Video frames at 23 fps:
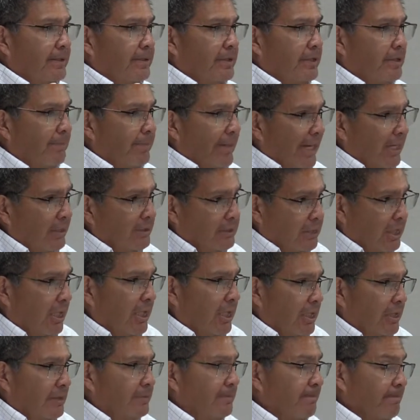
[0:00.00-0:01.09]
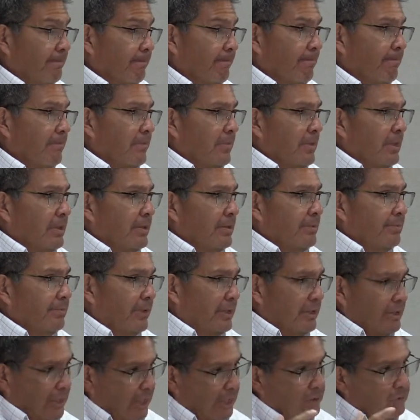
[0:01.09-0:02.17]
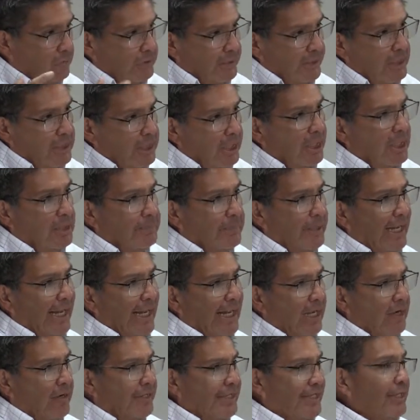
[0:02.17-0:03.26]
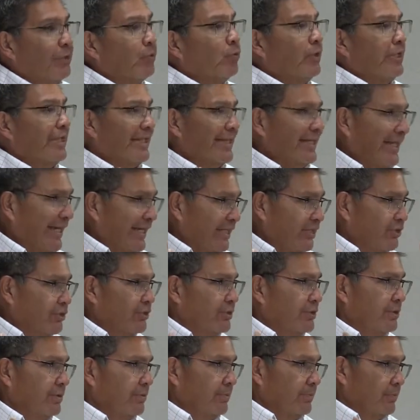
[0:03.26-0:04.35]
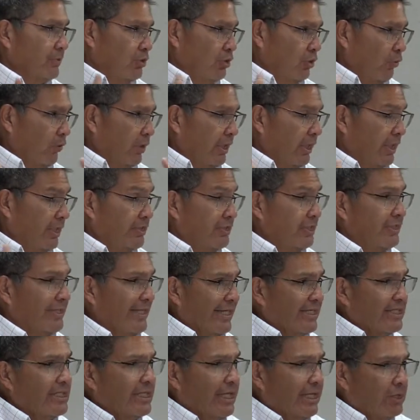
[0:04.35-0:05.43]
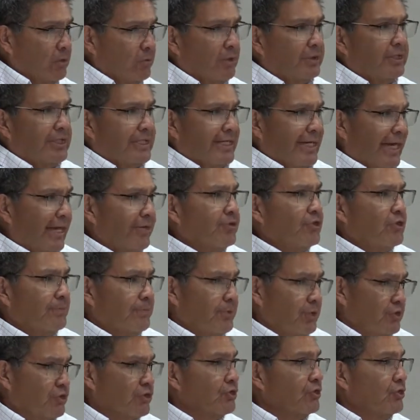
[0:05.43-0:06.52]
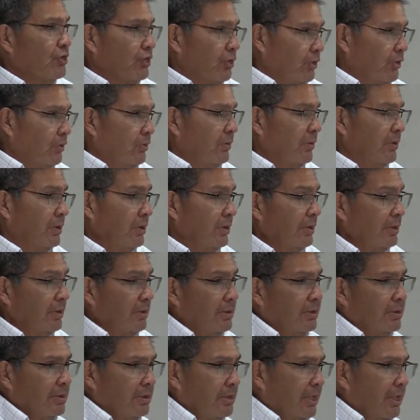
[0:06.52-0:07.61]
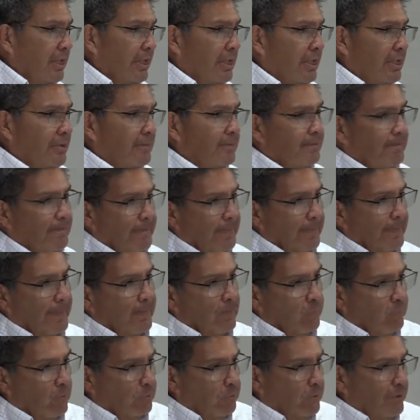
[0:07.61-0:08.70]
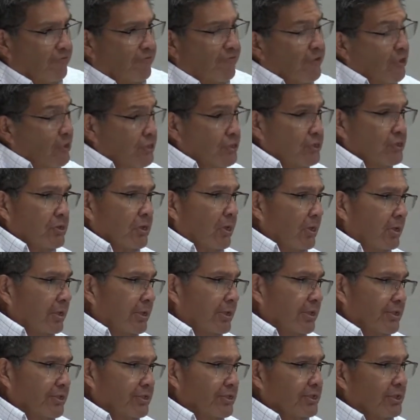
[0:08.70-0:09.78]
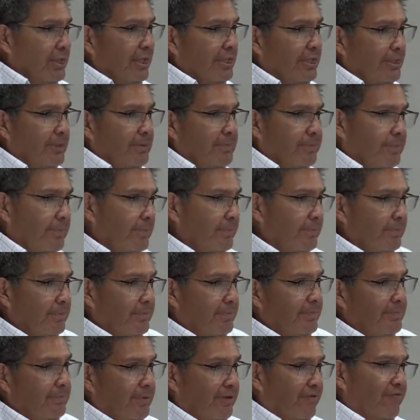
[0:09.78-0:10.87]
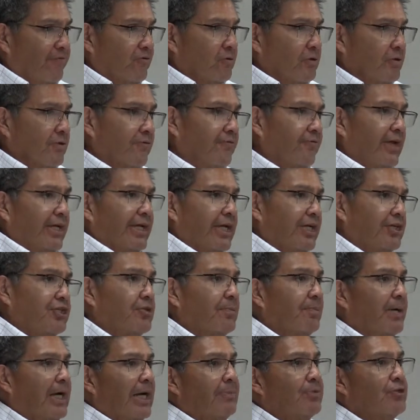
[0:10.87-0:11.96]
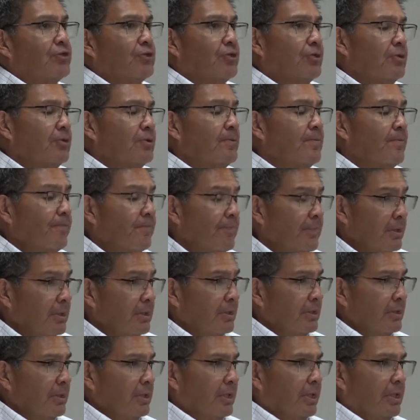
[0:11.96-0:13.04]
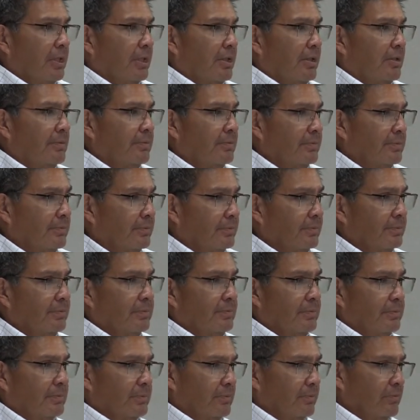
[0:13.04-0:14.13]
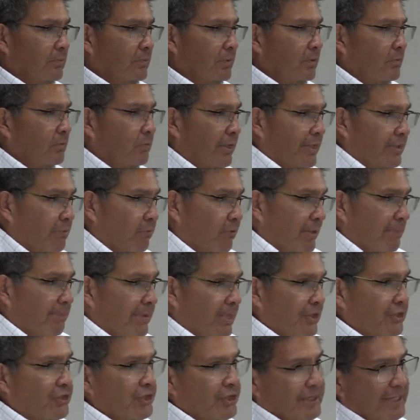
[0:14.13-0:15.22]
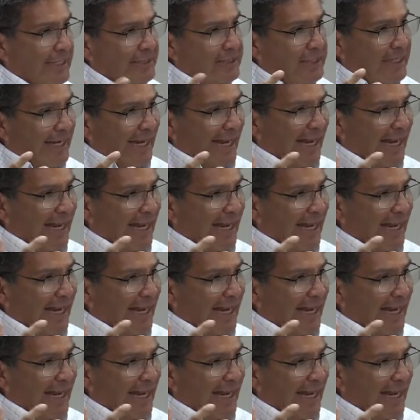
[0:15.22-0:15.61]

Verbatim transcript: about God but not only God, but how He relates to us. And that's kind of what the attributes do. Uh, when we first started this study before Vacation Bible School, uh, we, we mentioned that the